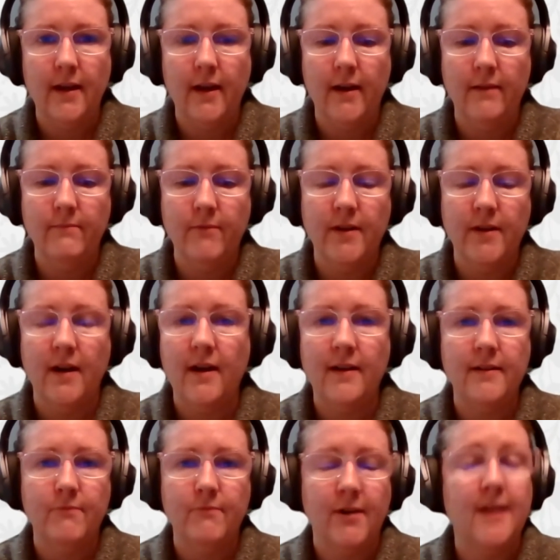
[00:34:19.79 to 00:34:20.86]
We're
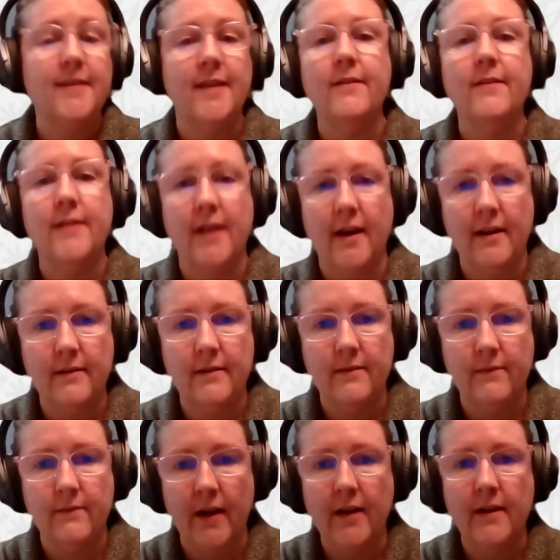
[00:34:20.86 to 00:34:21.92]
not there yet,
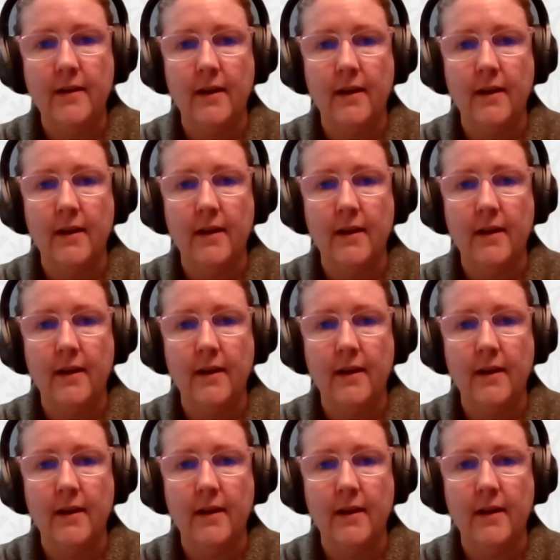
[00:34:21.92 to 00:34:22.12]
right?